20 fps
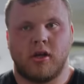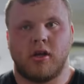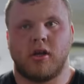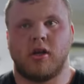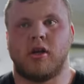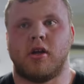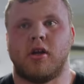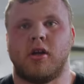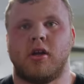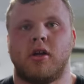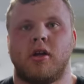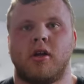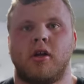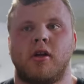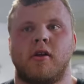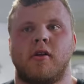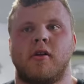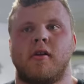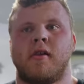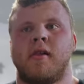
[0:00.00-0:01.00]

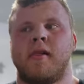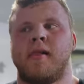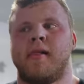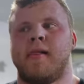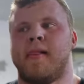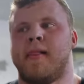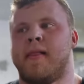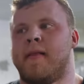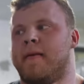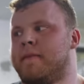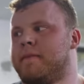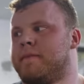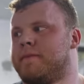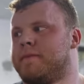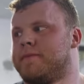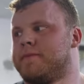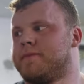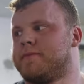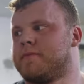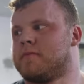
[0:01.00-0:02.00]

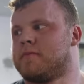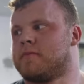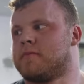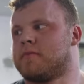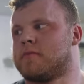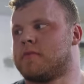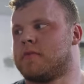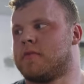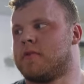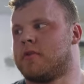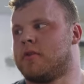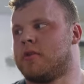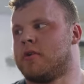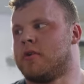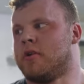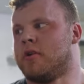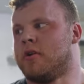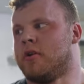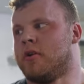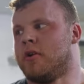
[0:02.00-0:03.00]

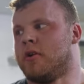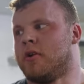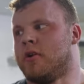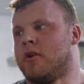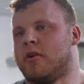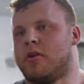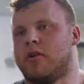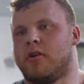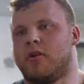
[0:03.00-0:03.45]
(silent)